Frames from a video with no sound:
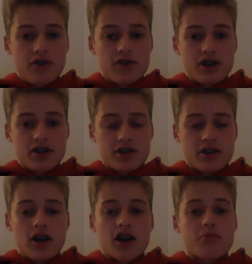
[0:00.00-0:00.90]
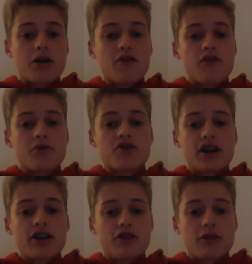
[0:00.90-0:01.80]
footage come out of him
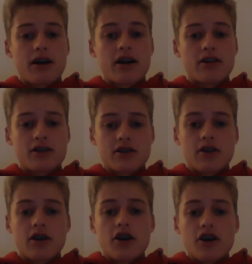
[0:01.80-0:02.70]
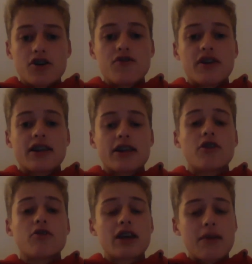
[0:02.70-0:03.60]
training on the pads. Do you think
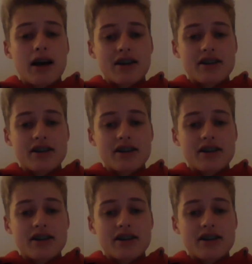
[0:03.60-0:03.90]
they'll get back